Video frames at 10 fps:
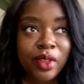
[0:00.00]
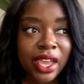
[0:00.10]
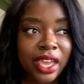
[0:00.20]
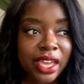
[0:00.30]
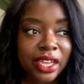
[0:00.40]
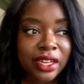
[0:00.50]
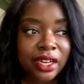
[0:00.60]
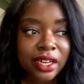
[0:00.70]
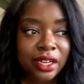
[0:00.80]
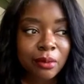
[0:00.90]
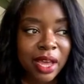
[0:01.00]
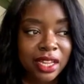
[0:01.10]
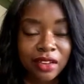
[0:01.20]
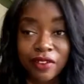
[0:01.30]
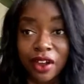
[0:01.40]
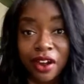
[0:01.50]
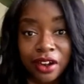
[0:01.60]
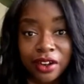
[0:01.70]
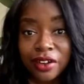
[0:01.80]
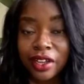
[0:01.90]
And I love
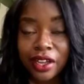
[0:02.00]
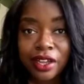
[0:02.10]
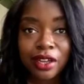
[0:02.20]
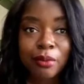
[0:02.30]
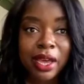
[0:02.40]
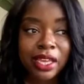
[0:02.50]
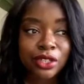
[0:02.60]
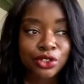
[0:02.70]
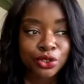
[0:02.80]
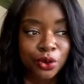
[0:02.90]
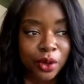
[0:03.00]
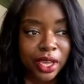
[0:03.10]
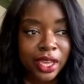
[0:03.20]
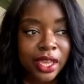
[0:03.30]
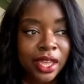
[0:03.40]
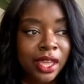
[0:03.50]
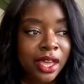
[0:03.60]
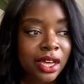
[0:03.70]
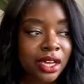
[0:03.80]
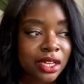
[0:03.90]
hard. I enjoy
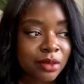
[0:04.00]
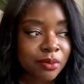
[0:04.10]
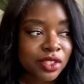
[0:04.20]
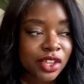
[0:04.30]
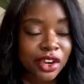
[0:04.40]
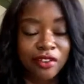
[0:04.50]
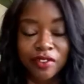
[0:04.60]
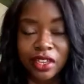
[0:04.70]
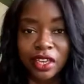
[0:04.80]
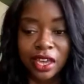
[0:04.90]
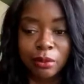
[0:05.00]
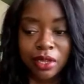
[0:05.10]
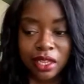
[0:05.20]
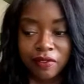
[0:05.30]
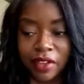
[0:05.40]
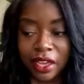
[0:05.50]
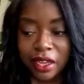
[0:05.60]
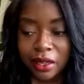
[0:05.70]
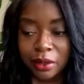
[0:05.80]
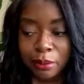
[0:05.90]
serving. I believe
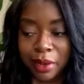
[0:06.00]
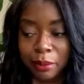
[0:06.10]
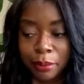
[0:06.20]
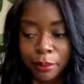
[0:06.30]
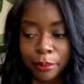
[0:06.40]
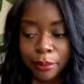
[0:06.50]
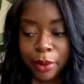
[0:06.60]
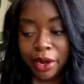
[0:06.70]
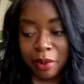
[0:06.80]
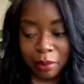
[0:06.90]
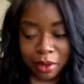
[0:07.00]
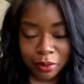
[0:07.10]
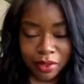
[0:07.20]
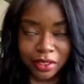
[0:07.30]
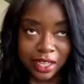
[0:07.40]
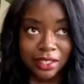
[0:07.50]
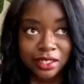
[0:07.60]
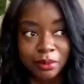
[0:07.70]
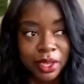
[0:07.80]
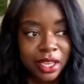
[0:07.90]
my part of my purpose, not to
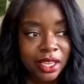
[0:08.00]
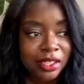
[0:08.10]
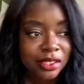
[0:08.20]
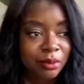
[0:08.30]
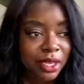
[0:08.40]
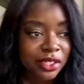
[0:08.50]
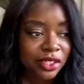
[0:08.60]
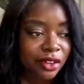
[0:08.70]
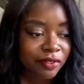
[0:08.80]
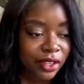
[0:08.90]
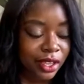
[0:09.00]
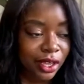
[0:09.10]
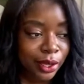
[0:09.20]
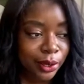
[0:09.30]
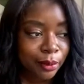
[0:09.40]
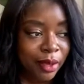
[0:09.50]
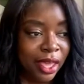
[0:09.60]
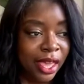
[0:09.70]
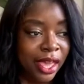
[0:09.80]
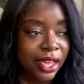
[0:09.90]
jump ahead, is to be a servant.
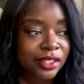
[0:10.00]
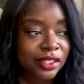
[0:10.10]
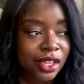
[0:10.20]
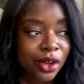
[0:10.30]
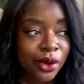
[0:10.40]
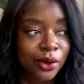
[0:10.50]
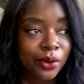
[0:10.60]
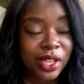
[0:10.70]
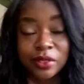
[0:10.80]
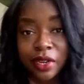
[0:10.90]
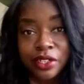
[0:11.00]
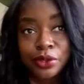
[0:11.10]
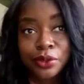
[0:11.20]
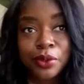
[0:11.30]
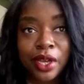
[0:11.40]
And so that's what I do.